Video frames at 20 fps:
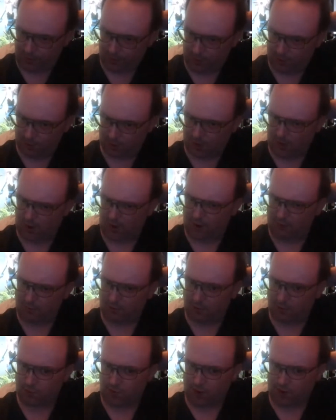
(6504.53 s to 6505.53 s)
those kind of
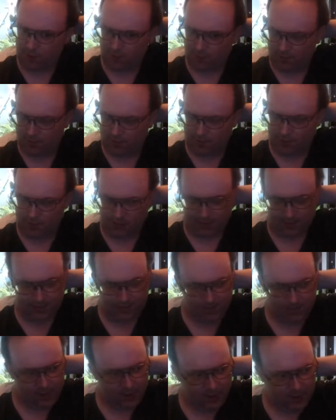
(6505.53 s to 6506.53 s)
restraints, officer.
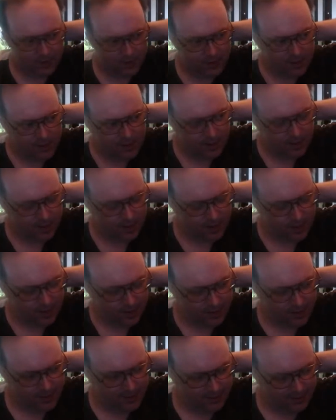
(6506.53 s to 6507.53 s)

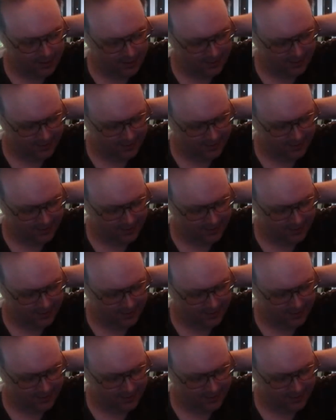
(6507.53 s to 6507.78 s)
Um,